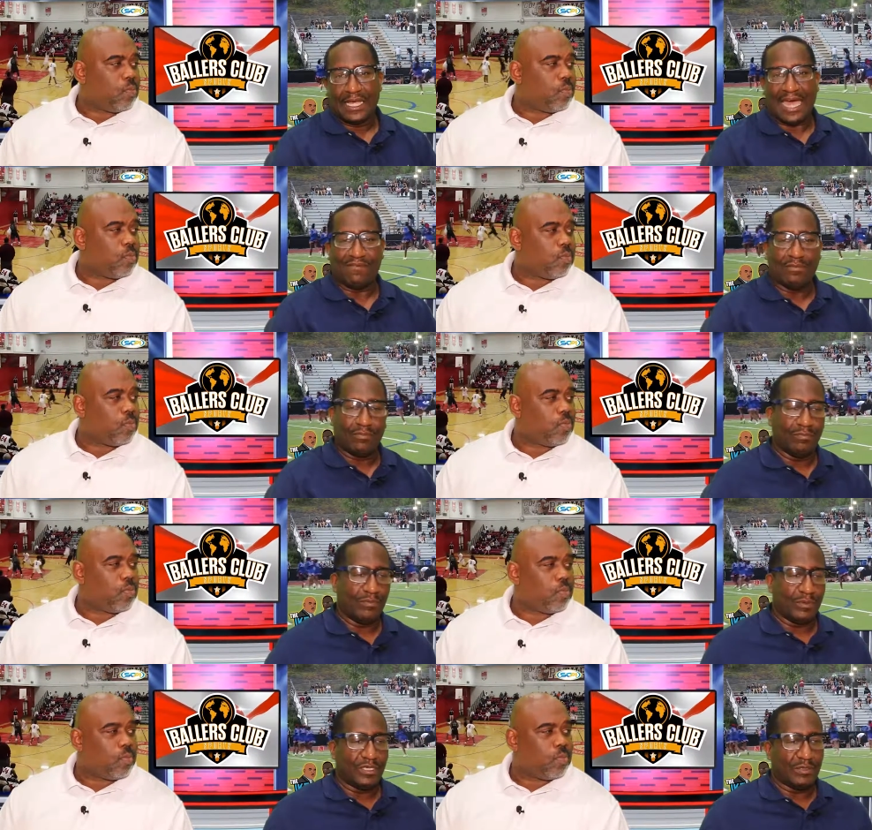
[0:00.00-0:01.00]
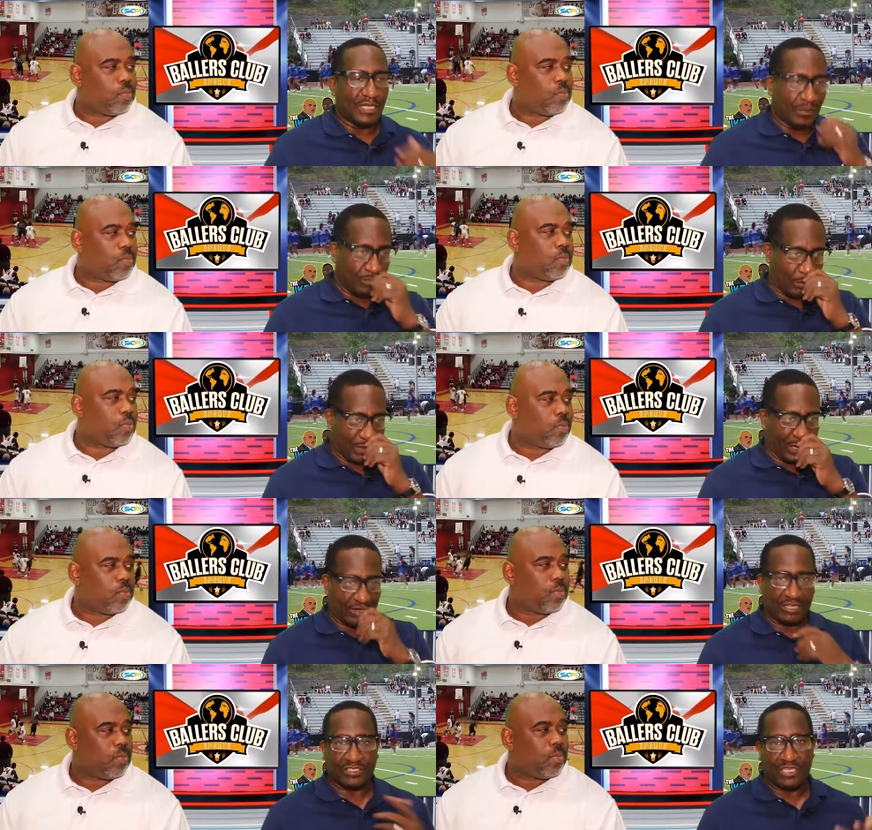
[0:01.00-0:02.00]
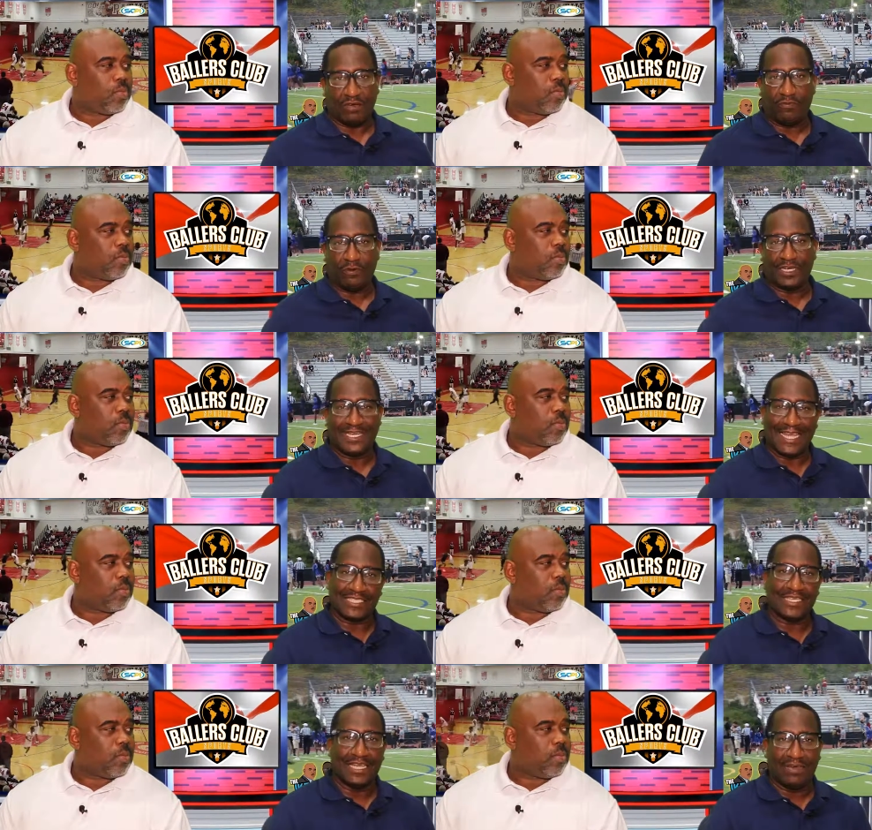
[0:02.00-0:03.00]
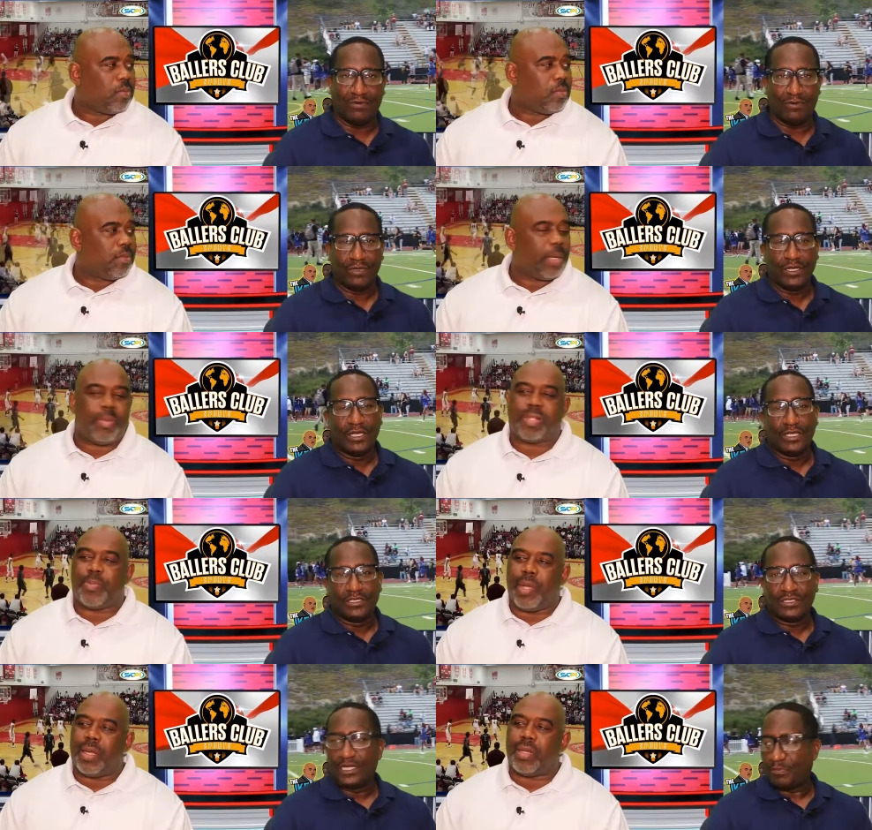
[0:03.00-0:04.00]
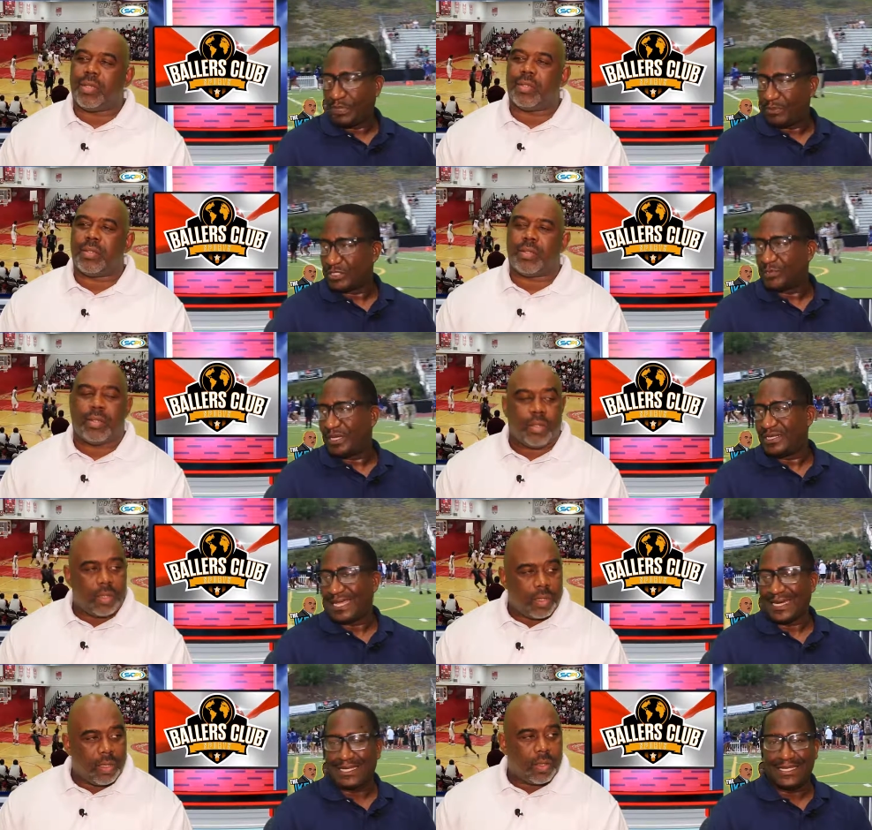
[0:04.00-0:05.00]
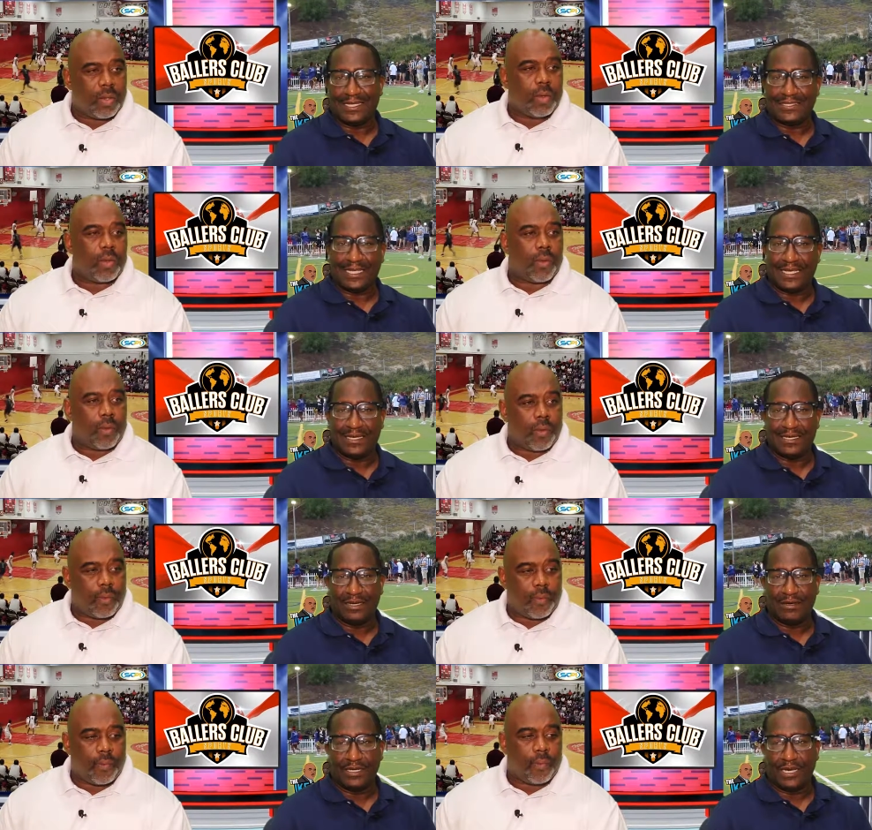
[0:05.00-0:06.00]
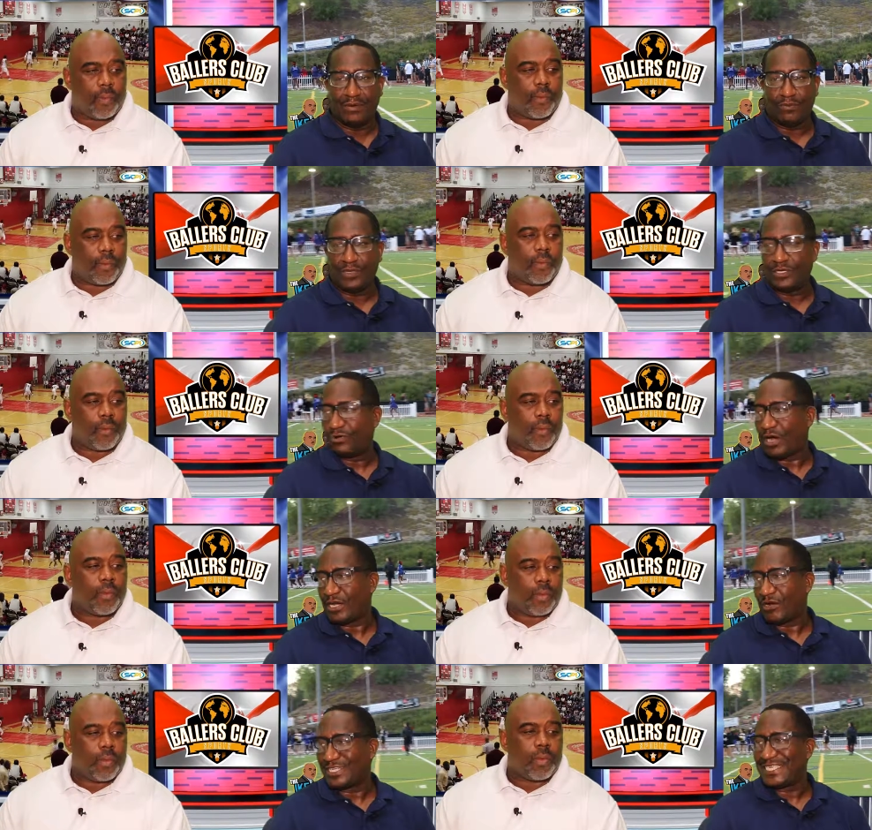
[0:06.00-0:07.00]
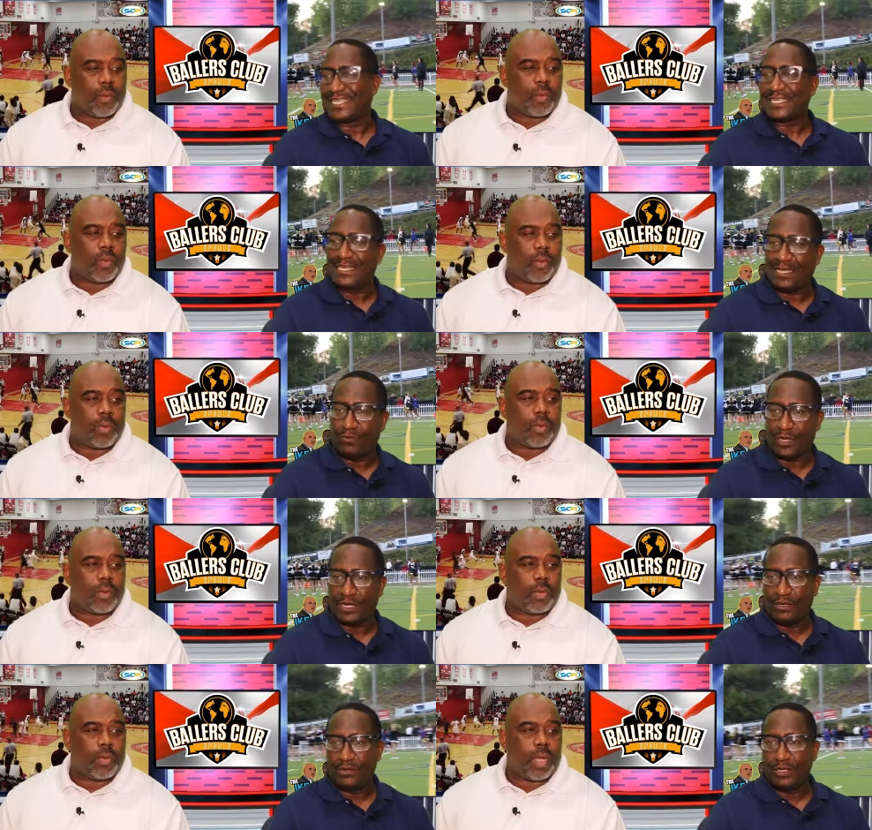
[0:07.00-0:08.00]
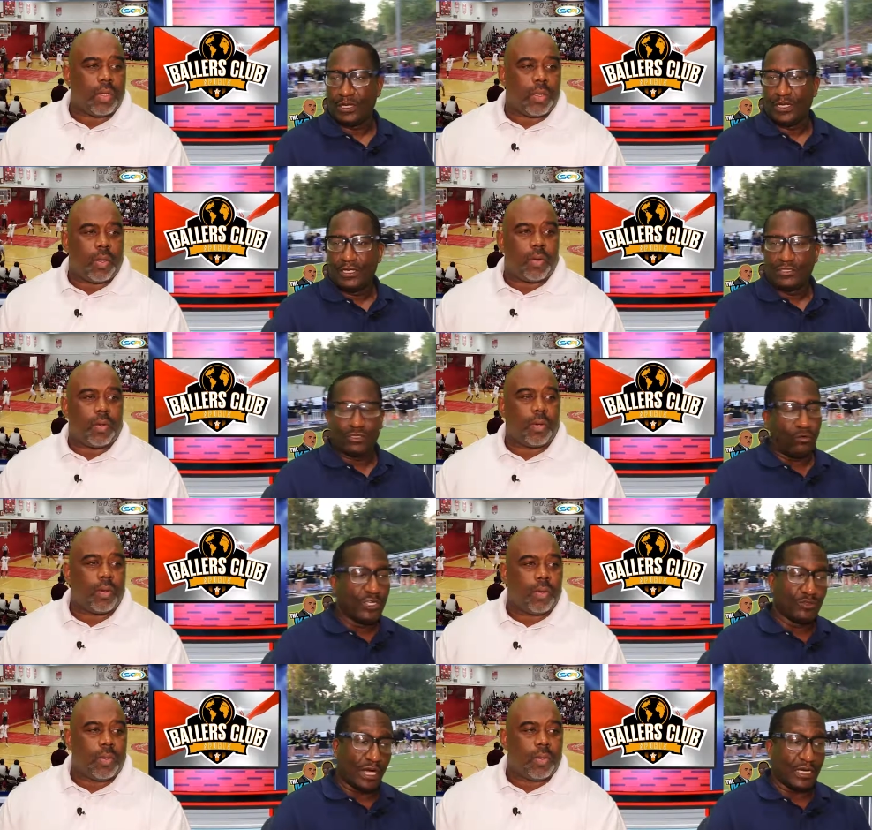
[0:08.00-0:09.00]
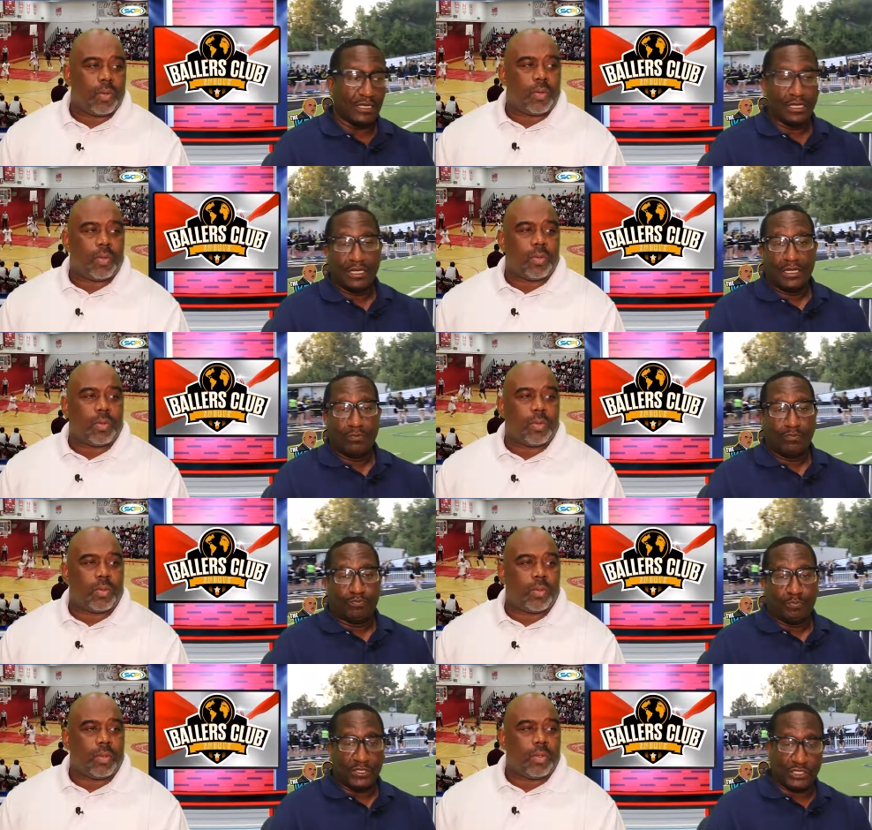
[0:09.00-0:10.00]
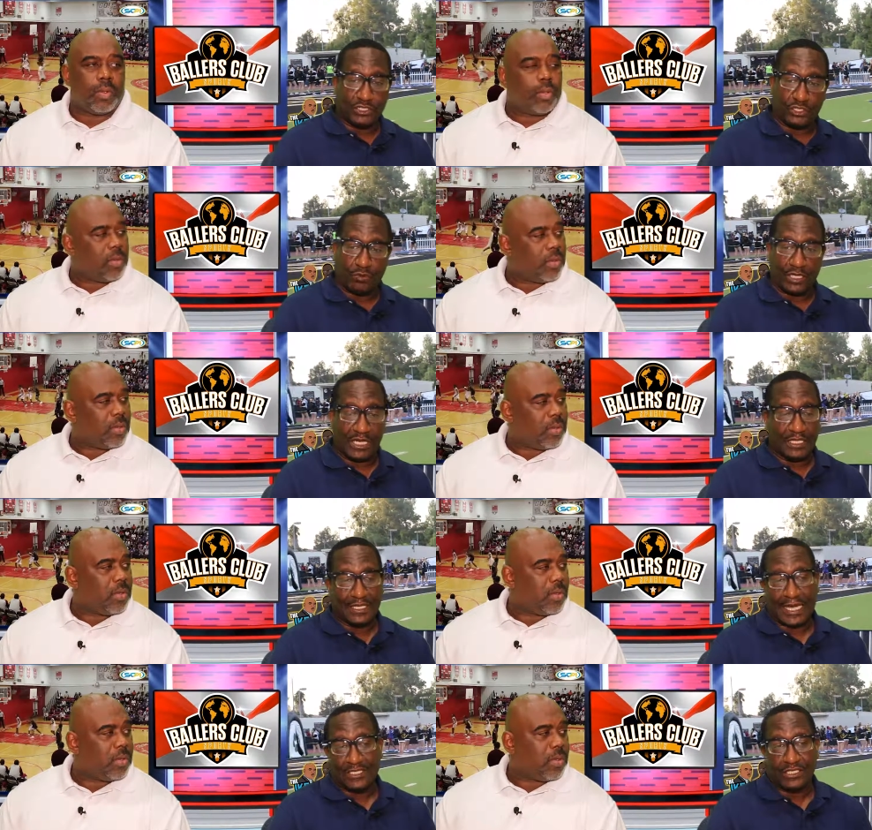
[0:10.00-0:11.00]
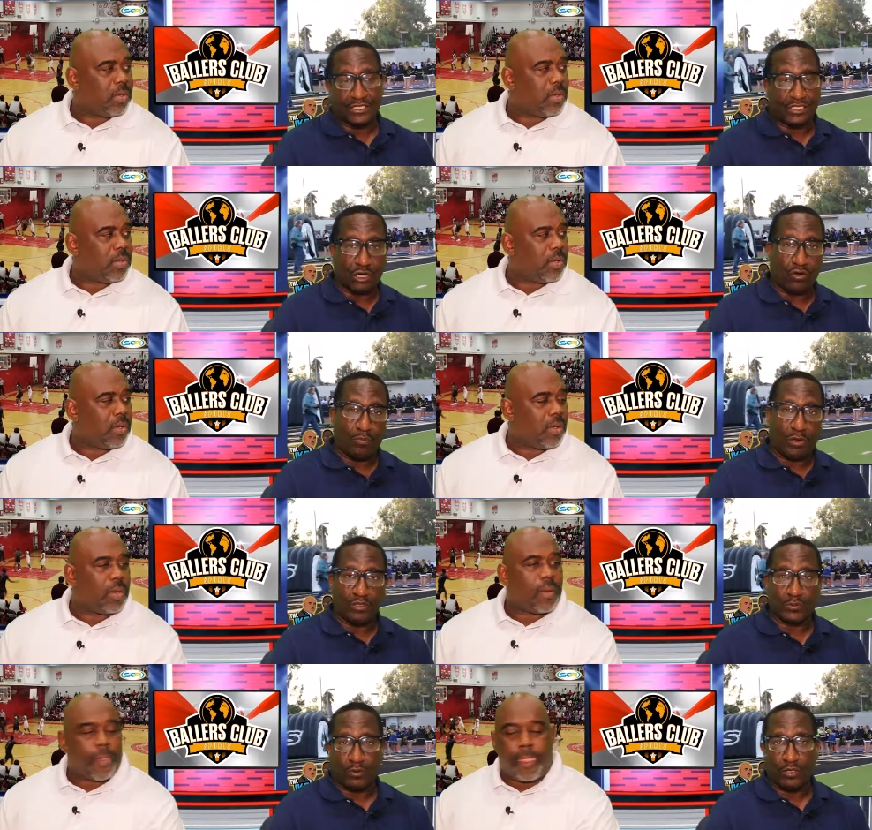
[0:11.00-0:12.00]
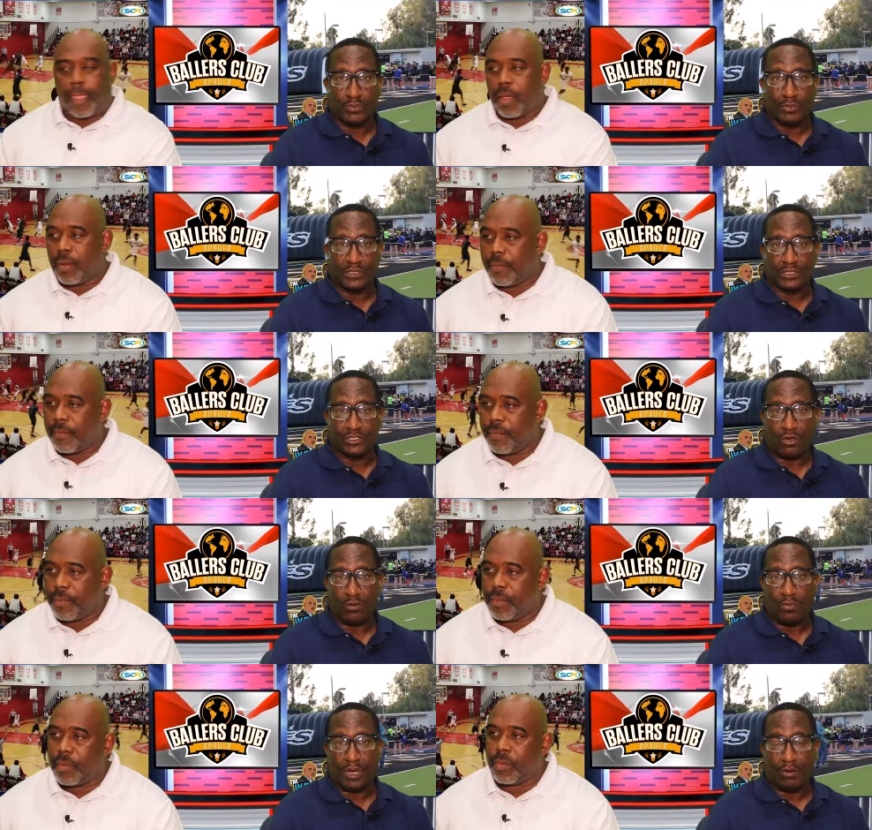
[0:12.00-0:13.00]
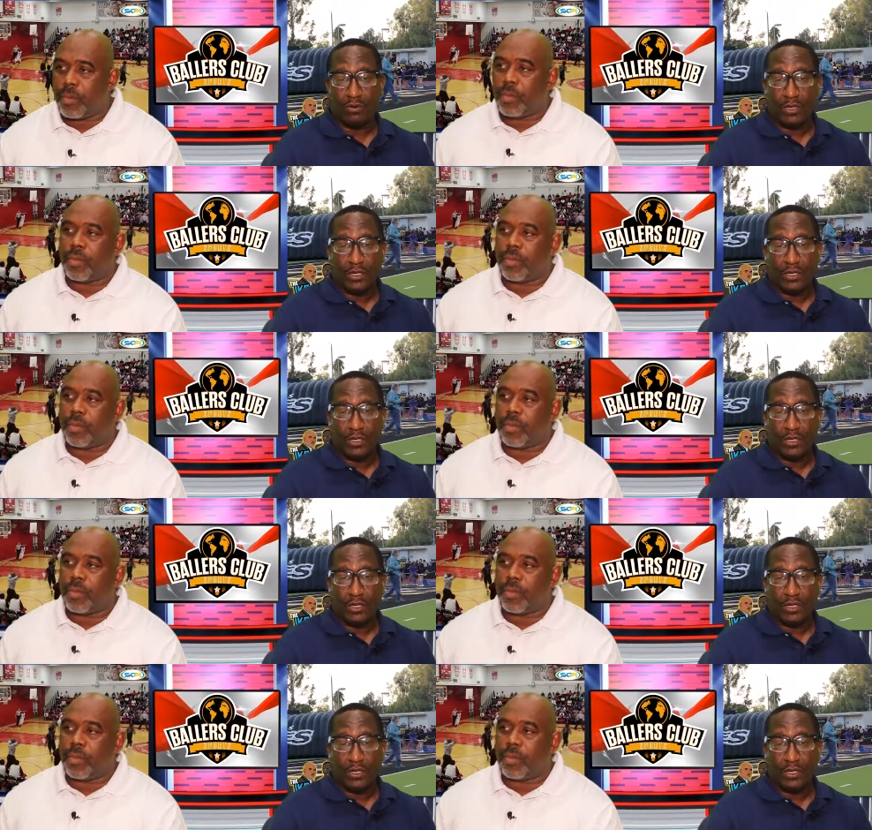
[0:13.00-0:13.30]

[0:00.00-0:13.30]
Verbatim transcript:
Speaker 1: have them get prepare themselves for the next level. Public speaking. Yeah, public speaking. A lot of kids they get in there and they don't really know how to articulate well. There you go. So we try to put this show together, not just to talk about sports, but to talk about